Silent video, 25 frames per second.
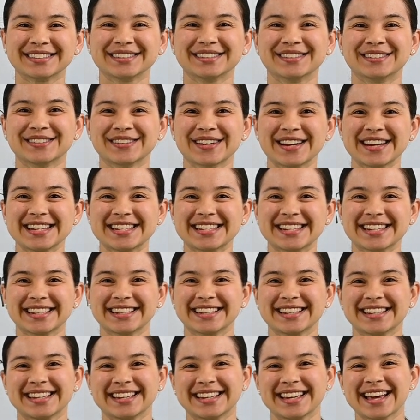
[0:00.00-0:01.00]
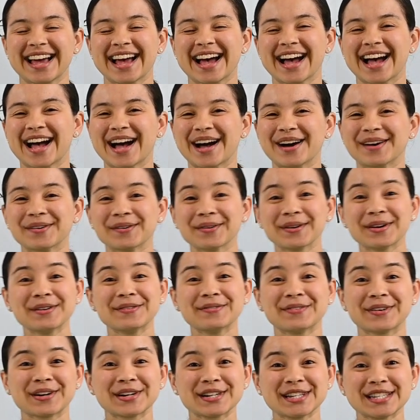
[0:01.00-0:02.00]
Great. I'll read
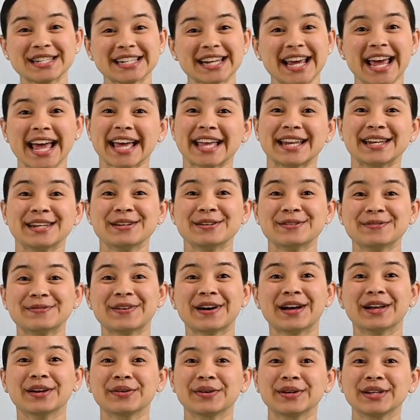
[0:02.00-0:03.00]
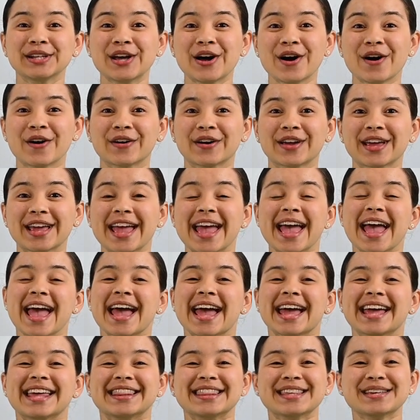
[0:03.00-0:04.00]
first and you follow along,
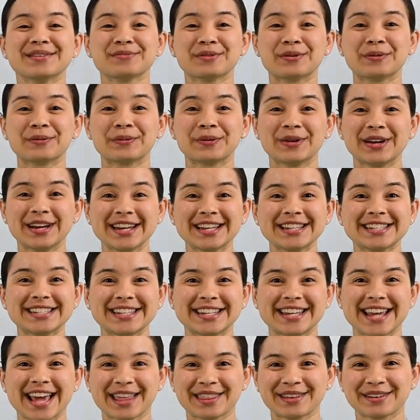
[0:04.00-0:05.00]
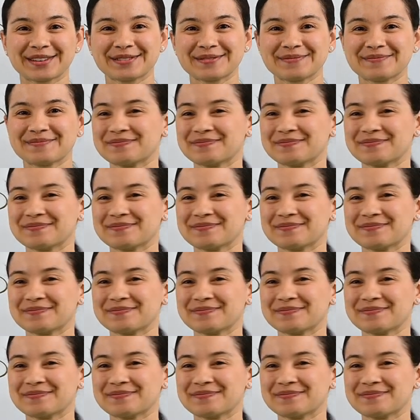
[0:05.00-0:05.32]
and then we'll read it together.